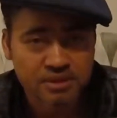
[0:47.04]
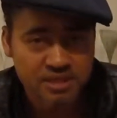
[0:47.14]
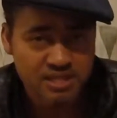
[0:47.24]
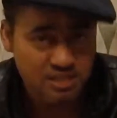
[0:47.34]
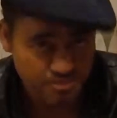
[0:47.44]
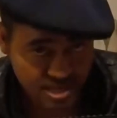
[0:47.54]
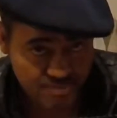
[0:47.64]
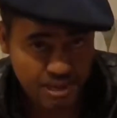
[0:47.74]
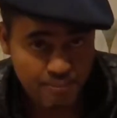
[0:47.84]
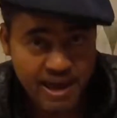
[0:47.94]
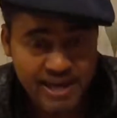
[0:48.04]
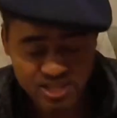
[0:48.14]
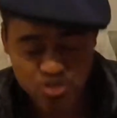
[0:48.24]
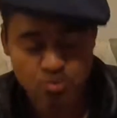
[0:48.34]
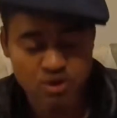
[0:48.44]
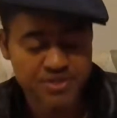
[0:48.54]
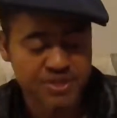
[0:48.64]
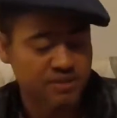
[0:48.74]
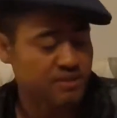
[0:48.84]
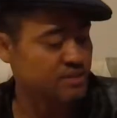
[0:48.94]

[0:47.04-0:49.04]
this made my package worth it.